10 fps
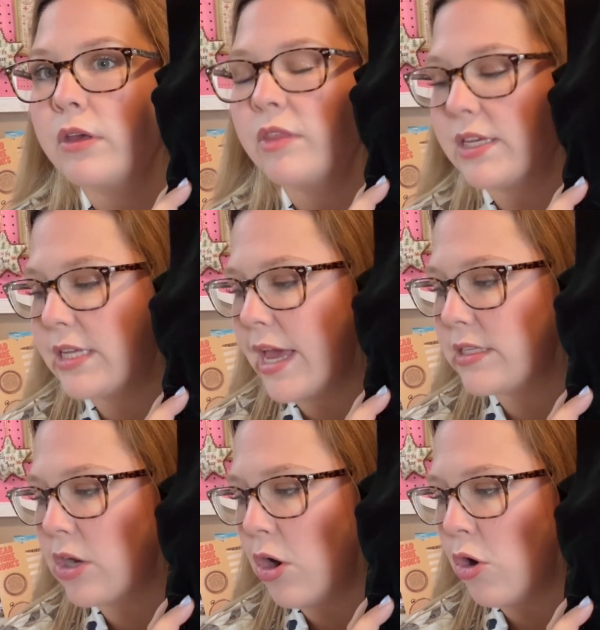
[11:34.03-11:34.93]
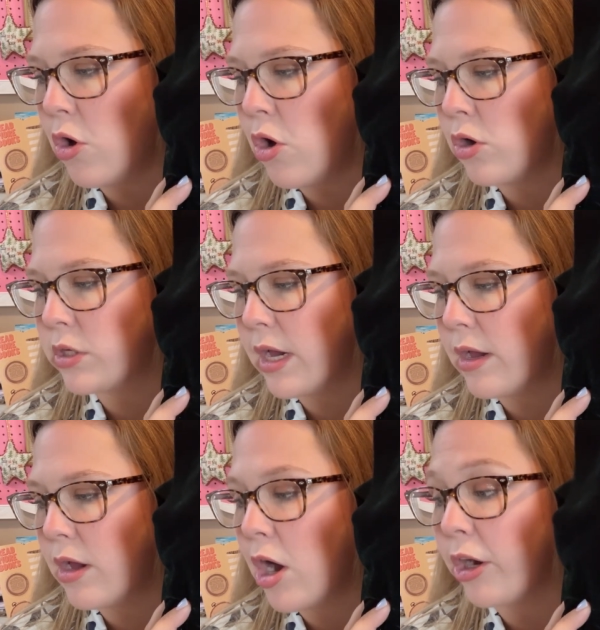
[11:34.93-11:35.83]
This is called
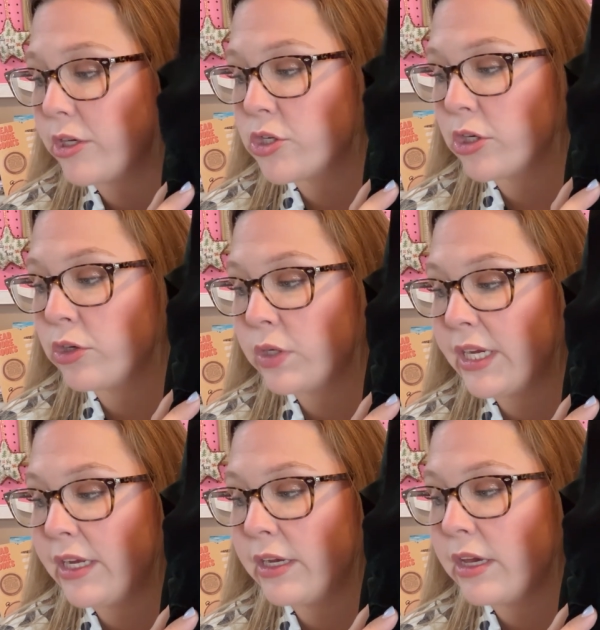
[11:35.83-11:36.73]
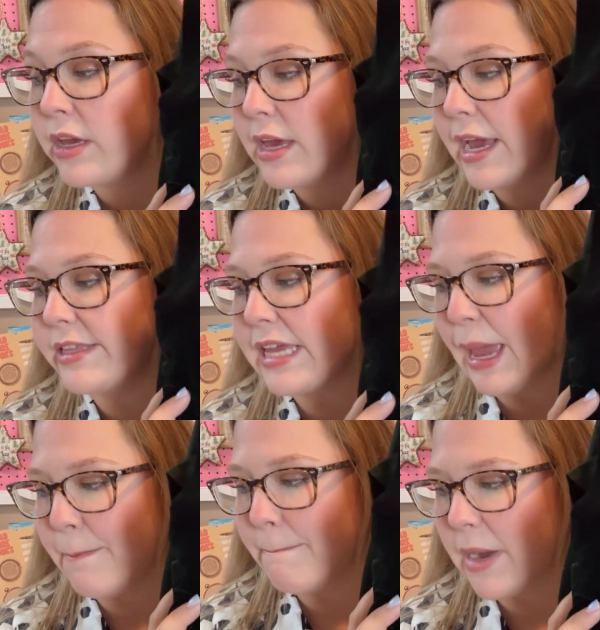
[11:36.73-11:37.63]
Hunter Green. It's
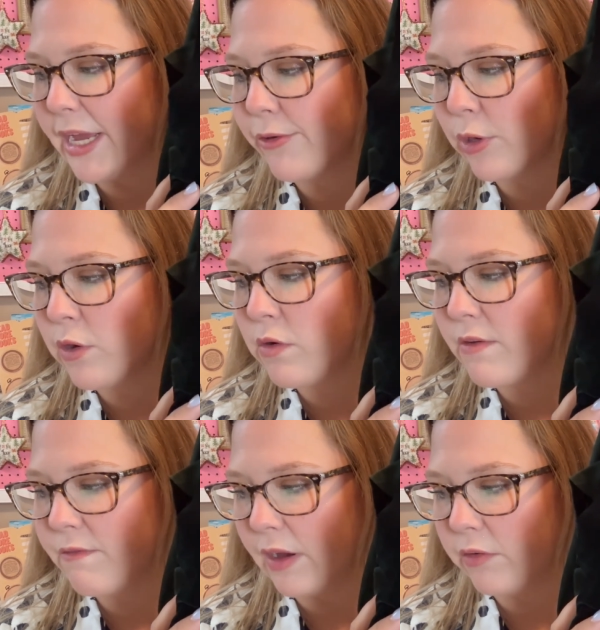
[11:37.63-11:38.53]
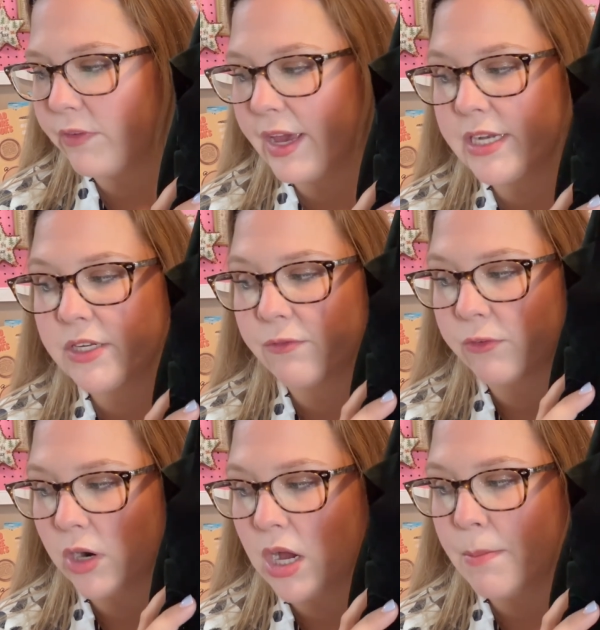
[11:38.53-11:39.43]
a micro velvet
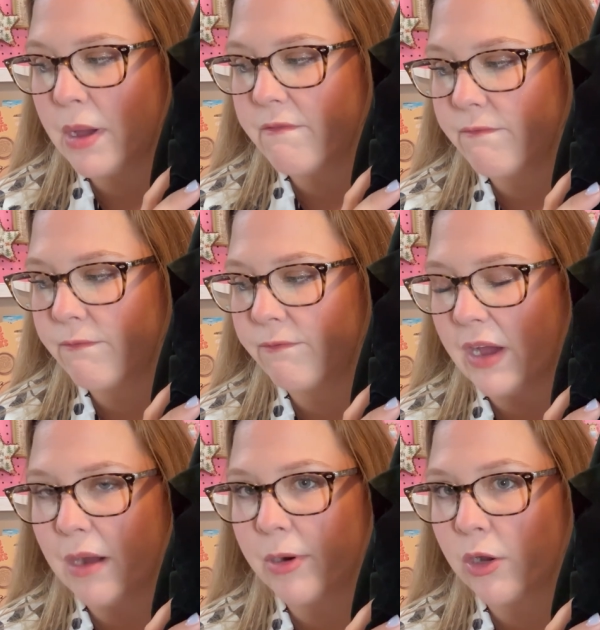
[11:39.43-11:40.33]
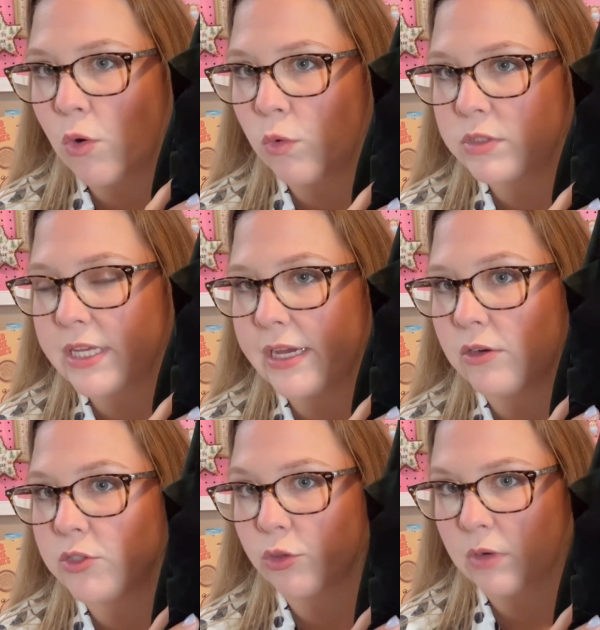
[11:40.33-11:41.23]
from Fabric
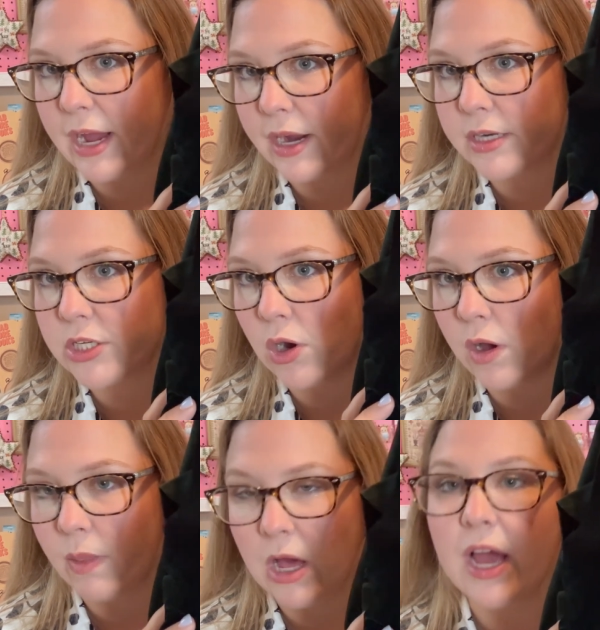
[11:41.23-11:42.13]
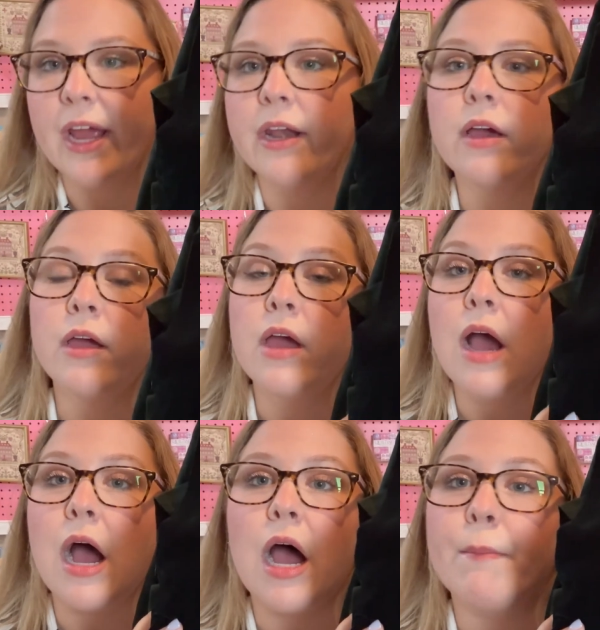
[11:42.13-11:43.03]
Wholesale Direct online.
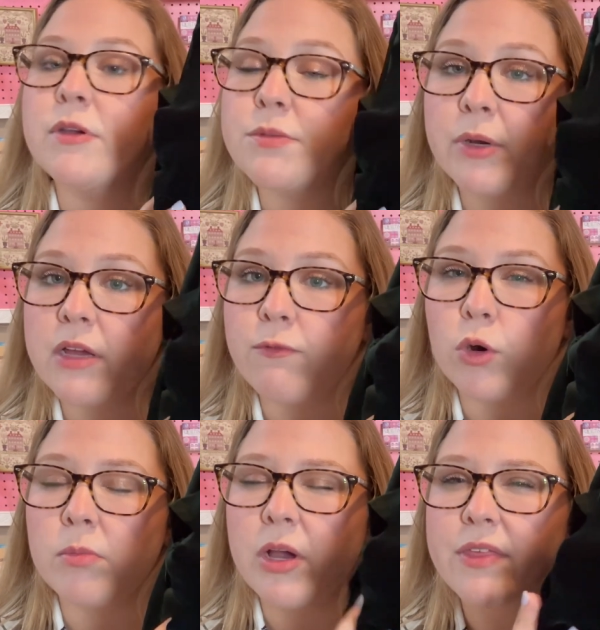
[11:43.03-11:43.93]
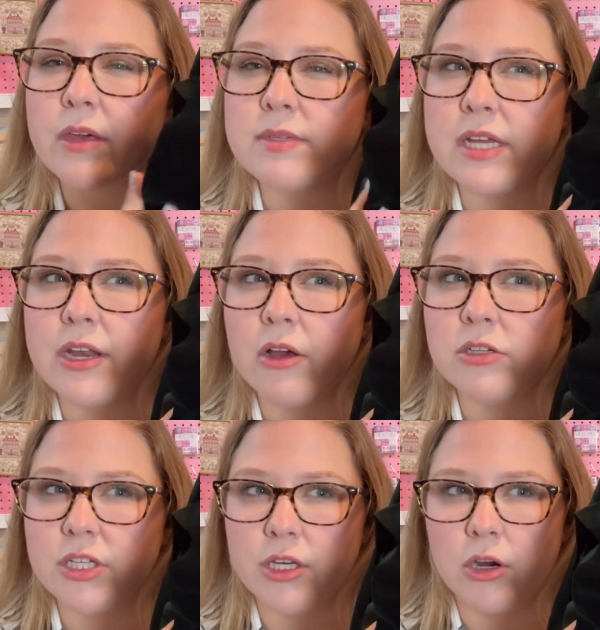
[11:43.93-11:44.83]
It was pretty affordable. I think it was
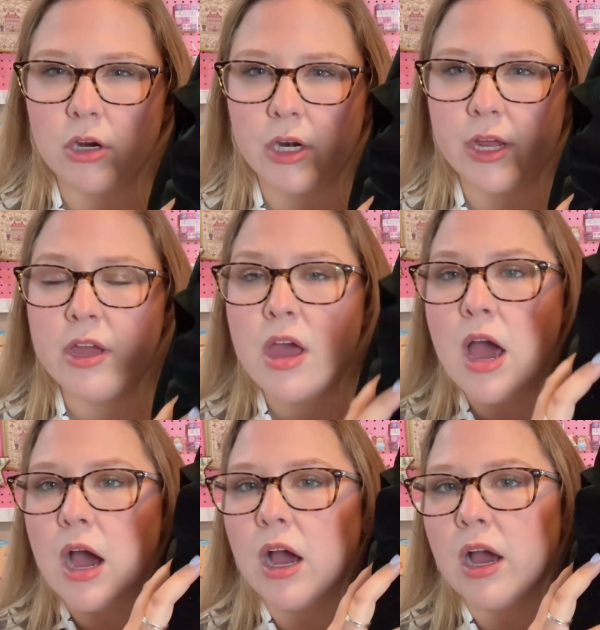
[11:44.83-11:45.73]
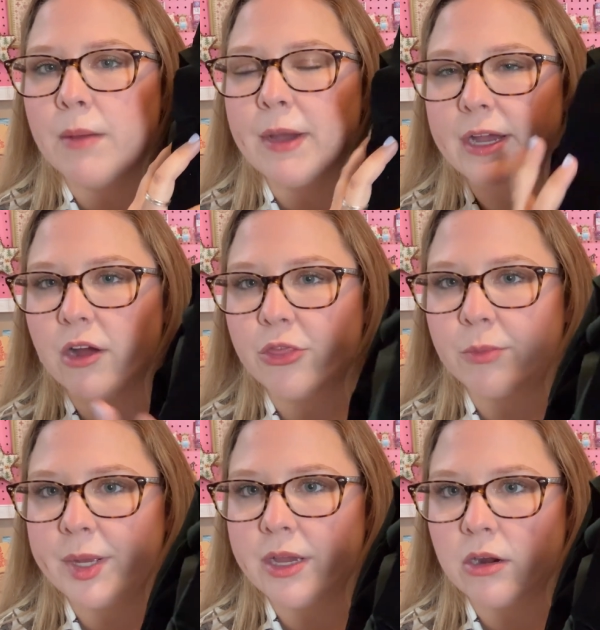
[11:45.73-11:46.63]
$10 a yard. I got
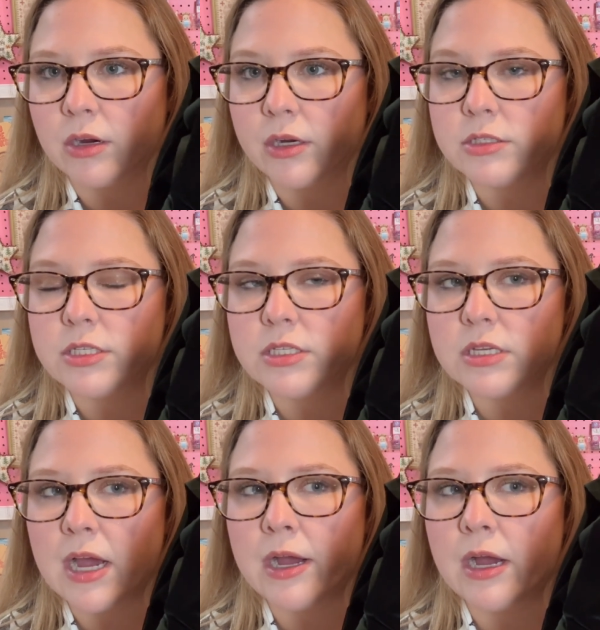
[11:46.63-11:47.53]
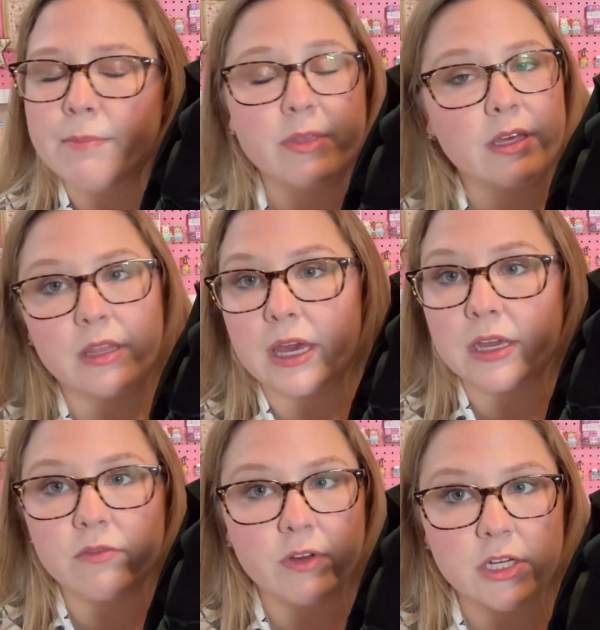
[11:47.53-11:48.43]
3 yards. I'm thinking that I
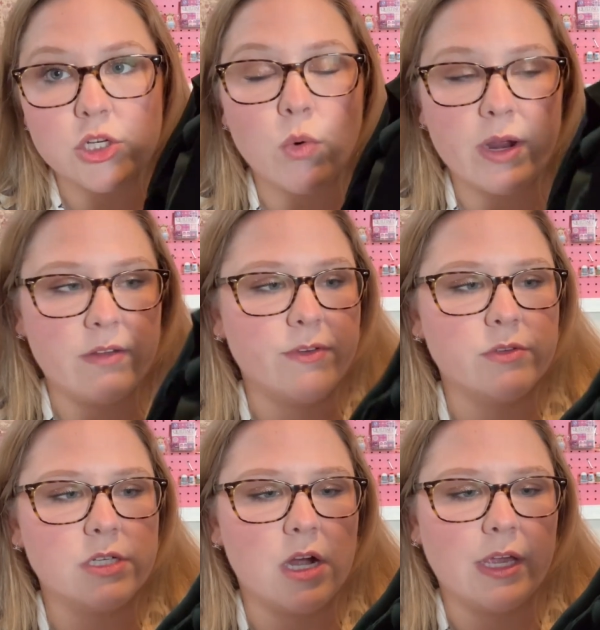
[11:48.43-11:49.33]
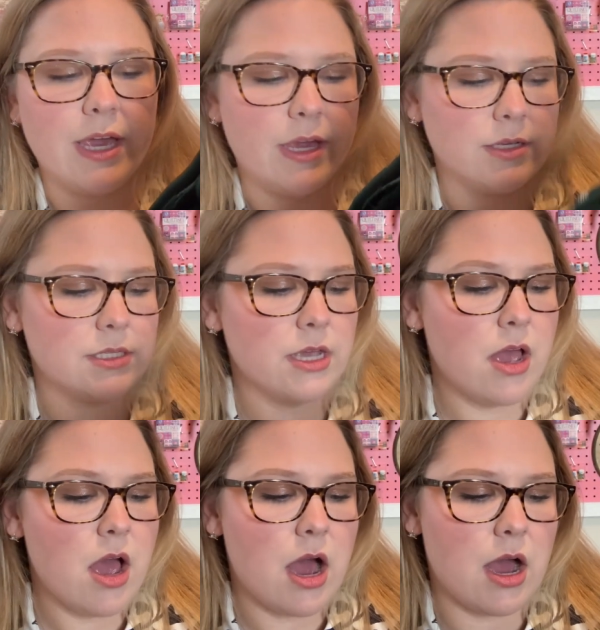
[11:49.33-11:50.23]
can finish quite a few stockings.
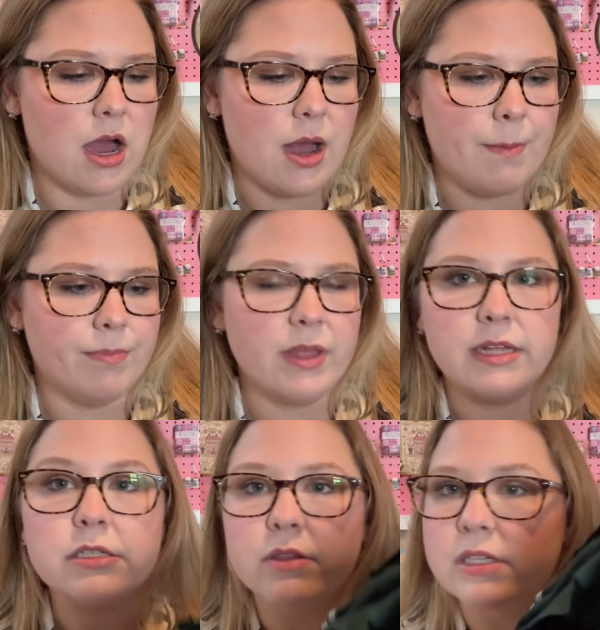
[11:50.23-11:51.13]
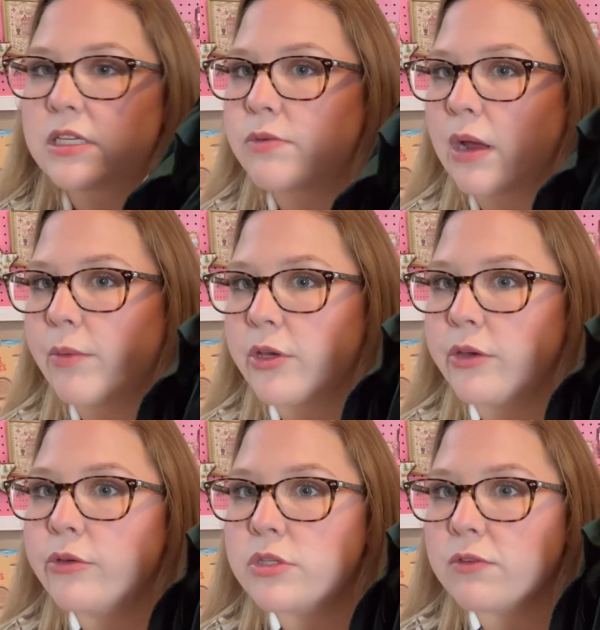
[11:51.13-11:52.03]
And so this is what I will
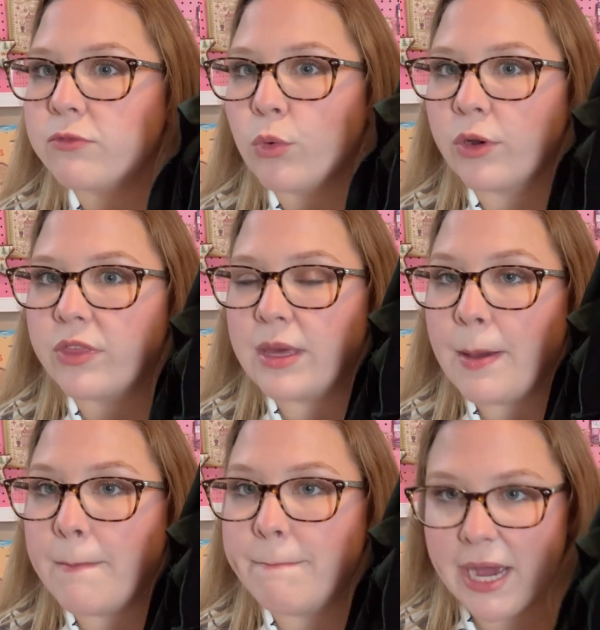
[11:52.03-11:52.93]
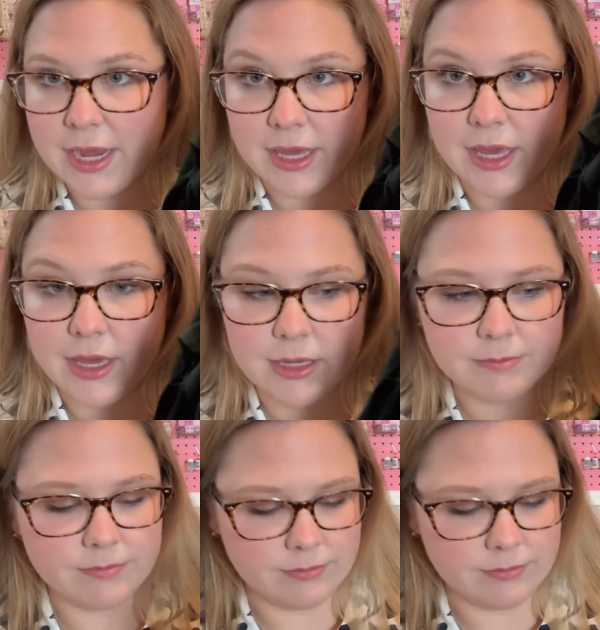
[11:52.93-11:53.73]
use for the backing.